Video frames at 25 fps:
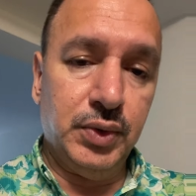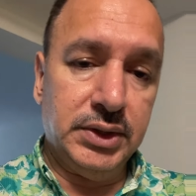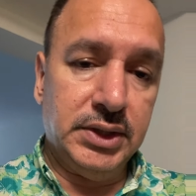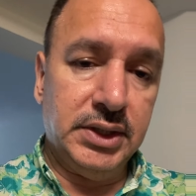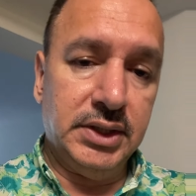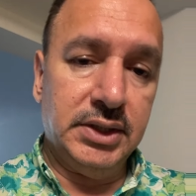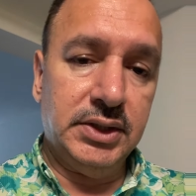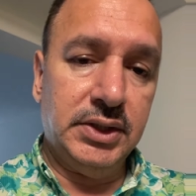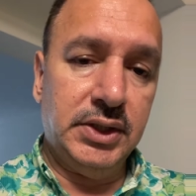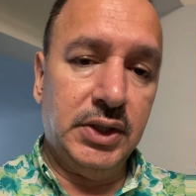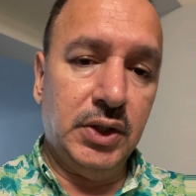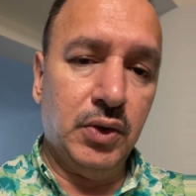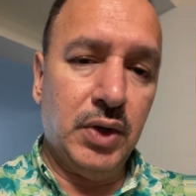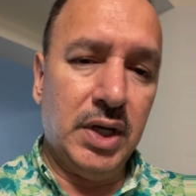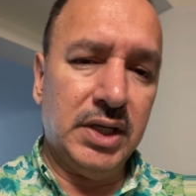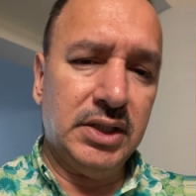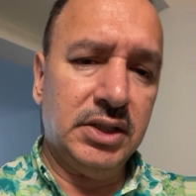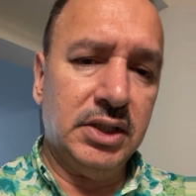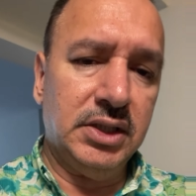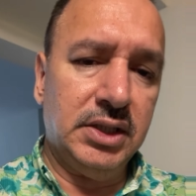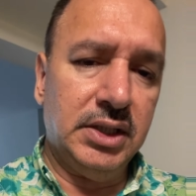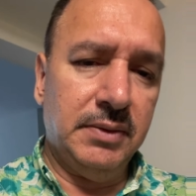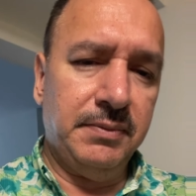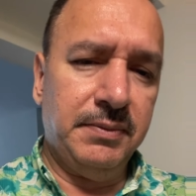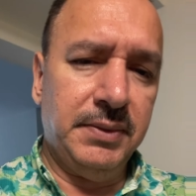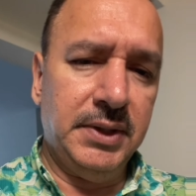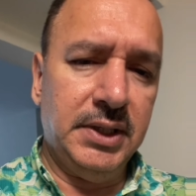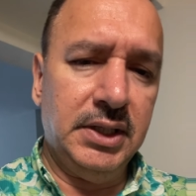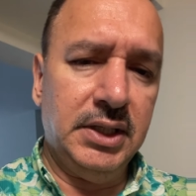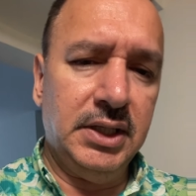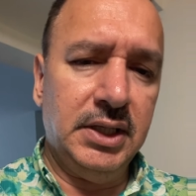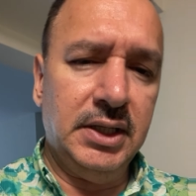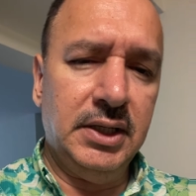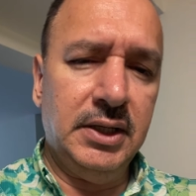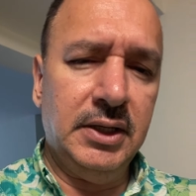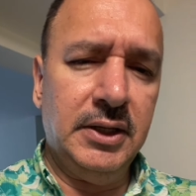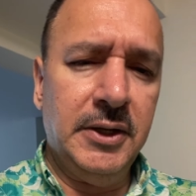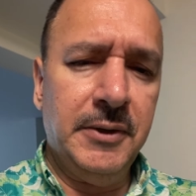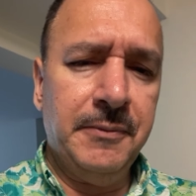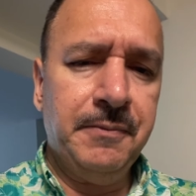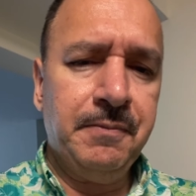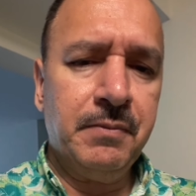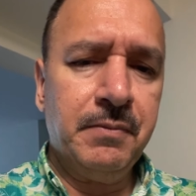is httpd